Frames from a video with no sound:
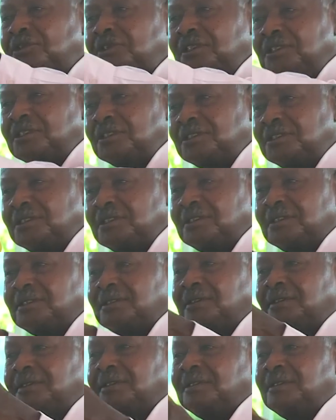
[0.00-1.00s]
things.
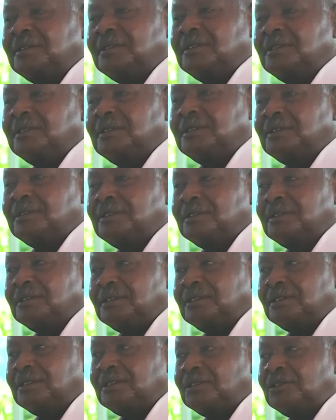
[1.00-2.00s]

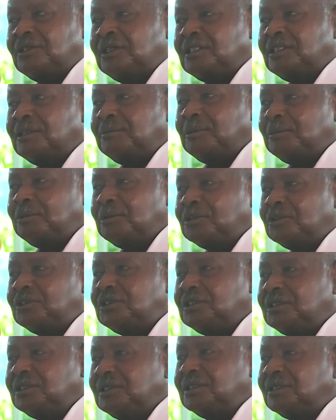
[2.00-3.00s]
Then the people will
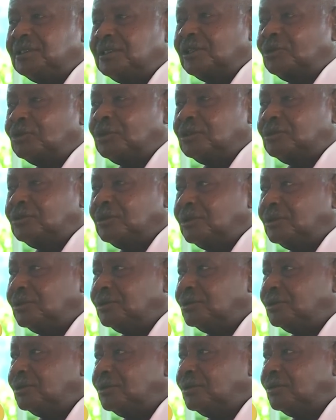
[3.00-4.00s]
see that what
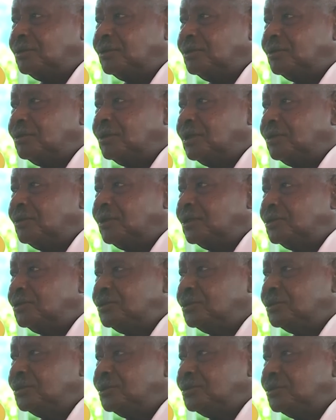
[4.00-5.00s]

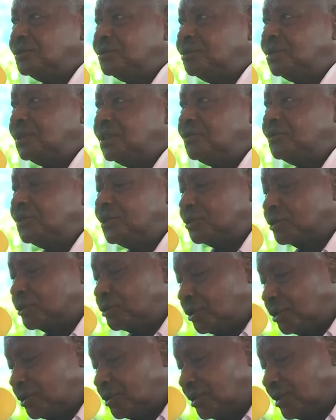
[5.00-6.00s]
you believe is
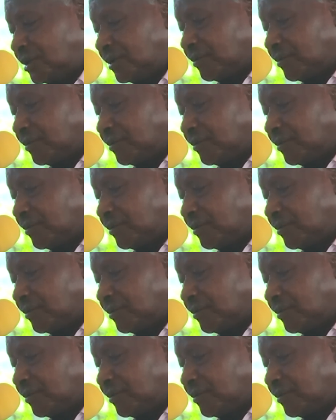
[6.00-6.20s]
good,